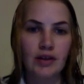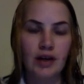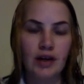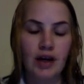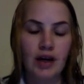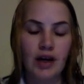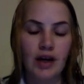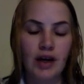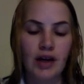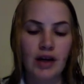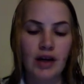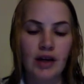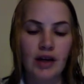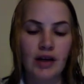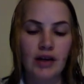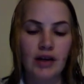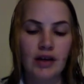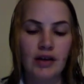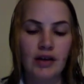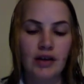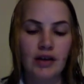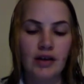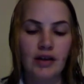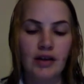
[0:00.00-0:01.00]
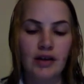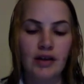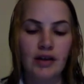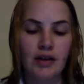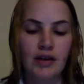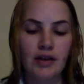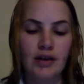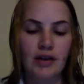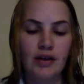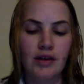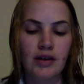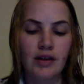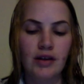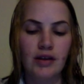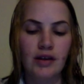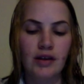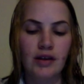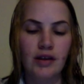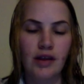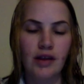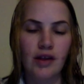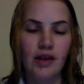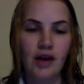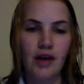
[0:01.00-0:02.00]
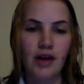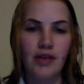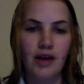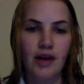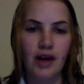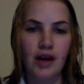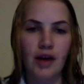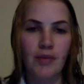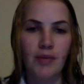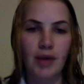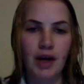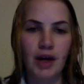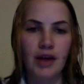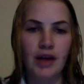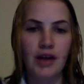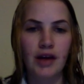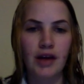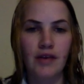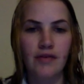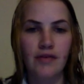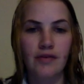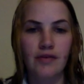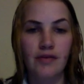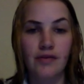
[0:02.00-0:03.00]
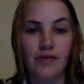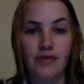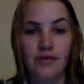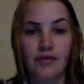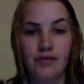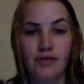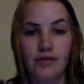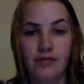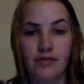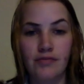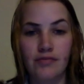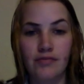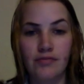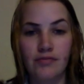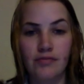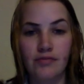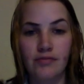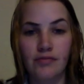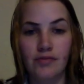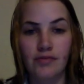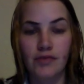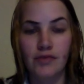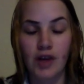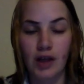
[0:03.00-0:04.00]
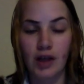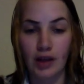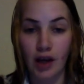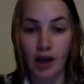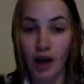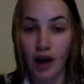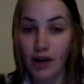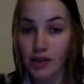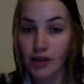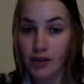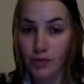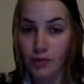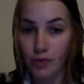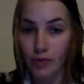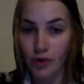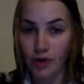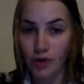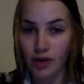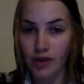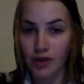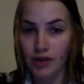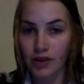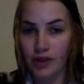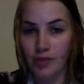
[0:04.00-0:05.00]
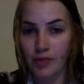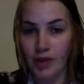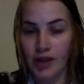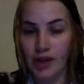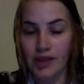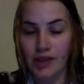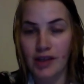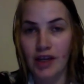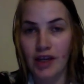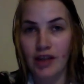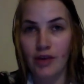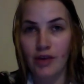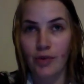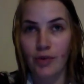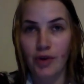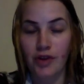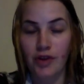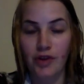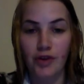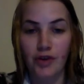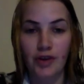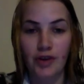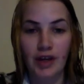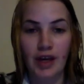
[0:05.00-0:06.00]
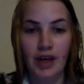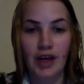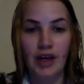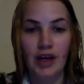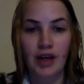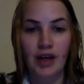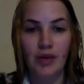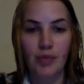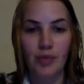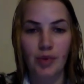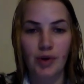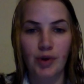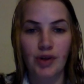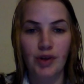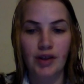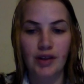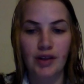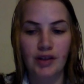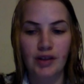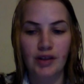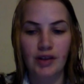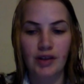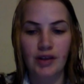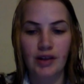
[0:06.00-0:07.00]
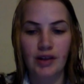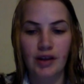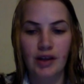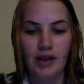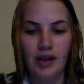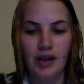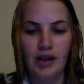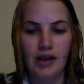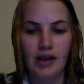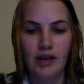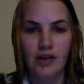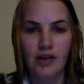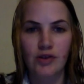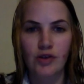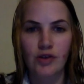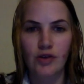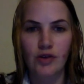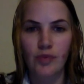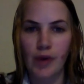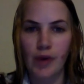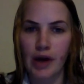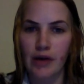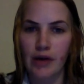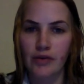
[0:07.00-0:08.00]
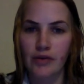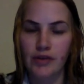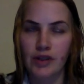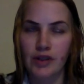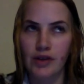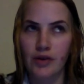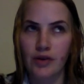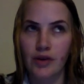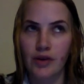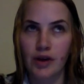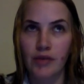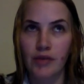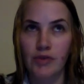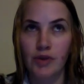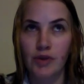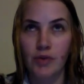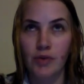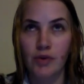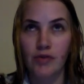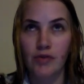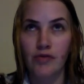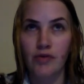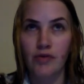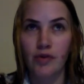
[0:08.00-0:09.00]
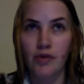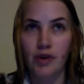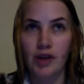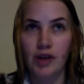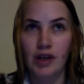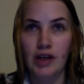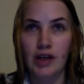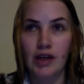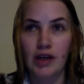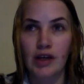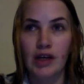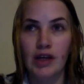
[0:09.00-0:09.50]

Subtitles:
I thought that I might have not lost more and maintained the 138, but gaining the 2 pounds and going up to 140